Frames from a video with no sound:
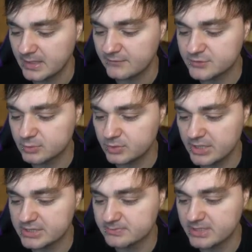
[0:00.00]
if someone
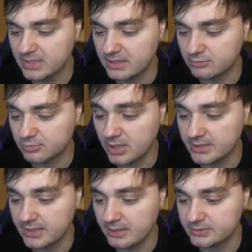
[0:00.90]
hits me like right
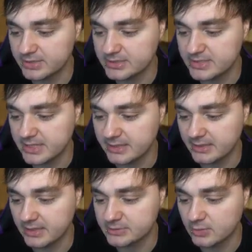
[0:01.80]
now, do they take
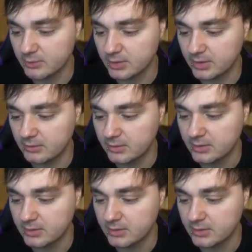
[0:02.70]
it? That's what I want to know.